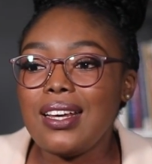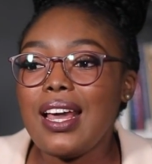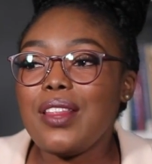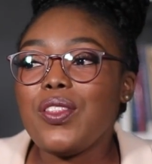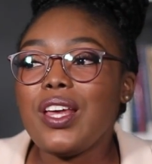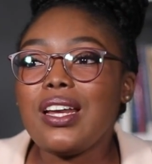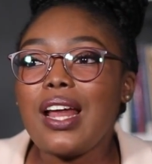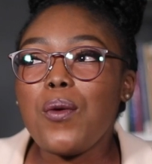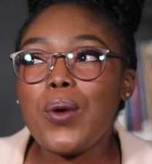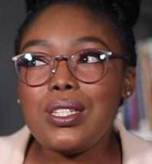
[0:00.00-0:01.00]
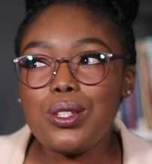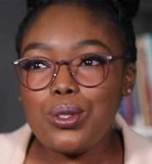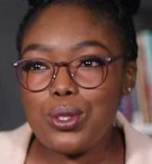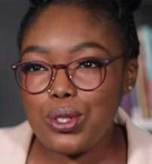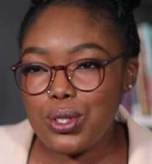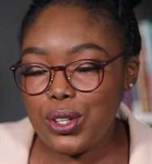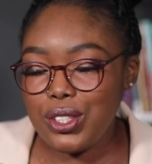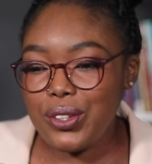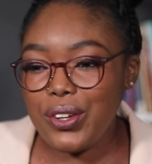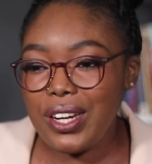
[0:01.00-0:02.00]
And then I went into
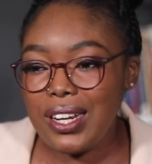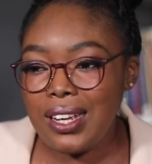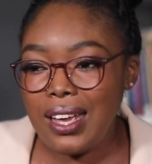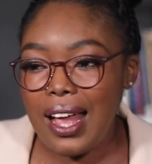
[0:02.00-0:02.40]
surgery.